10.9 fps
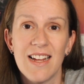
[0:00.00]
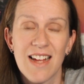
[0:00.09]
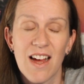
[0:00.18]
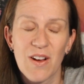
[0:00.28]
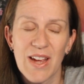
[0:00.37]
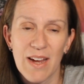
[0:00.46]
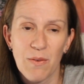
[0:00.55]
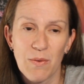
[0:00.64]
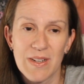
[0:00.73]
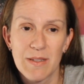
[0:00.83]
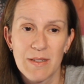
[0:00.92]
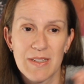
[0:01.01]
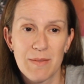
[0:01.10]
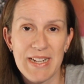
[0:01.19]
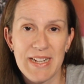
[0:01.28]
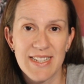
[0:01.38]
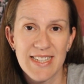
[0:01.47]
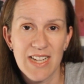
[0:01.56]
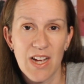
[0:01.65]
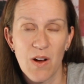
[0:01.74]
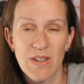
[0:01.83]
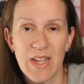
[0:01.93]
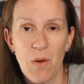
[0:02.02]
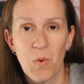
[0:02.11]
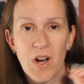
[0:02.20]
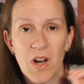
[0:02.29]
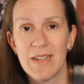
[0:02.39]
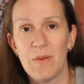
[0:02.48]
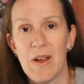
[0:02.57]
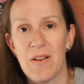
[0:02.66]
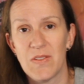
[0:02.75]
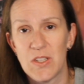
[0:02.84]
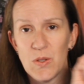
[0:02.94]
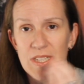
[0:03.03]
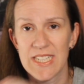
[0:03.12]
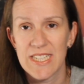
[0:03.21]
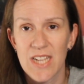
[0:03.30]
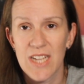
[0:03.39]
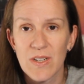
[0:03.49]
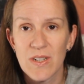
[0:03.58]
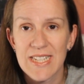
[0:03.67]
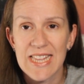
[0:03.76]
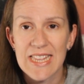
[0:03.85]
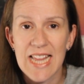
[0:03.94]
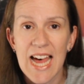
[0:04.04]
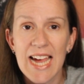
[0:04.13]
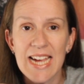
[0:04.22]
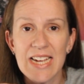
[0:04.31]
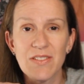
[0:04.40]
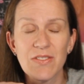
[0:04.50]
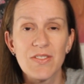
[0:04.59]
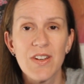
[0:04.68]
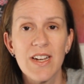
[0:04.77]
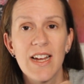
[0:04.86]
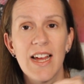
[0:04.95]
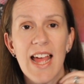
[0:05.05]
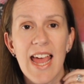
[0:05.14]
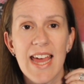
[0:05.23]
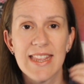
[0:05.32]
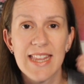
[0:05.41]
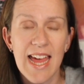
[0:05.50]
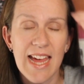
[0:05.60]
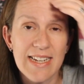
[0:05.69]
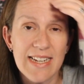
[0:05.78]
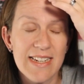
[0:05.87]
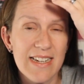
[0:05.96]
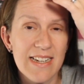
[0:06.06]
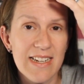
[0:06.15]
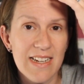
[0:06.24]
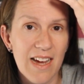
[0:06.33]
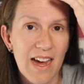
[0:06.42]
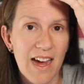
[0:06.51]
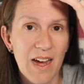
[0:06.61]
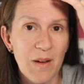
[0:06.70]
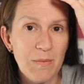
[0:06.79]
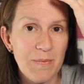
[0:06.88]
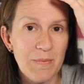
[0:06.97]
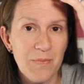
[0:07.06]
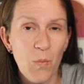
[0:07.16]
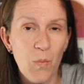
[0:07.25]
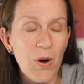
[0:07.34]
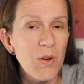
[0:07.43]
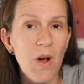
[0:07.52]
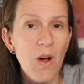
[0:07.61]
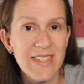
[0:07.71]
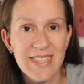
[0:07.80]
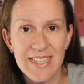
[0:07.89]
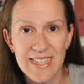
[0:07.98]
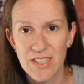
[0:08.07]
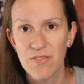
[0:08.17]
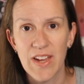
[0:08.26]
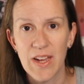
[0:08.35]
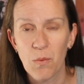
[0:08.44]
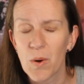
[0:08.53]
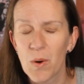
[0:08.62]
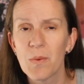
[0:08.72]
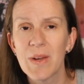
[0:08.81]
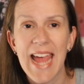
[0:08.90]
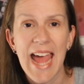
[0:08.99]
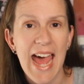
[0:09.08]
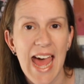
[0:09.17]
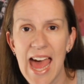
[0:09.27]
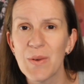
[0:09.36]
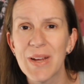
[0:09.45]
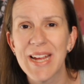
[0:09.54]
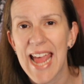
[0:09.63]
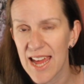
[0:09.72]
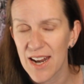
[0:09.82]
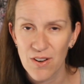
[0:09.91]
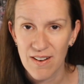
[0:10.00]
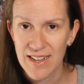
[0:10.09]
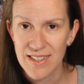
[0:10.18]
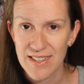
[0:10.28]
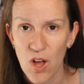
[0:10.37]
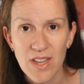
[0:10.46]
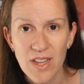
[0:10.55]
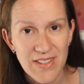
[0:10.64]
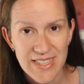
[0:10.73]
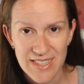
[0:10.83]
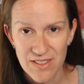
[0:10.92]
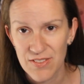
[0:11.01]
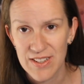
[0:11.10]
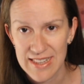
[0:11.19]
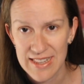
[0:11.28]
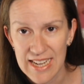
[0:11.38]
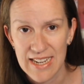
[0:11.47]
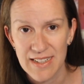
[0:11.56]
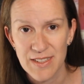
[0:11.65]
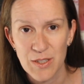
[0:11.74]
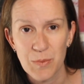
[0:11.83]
okay, we spend 6 hours at work and we have to do 6 hours at life. And then where do all these things fit? How do we categorize all of these different things?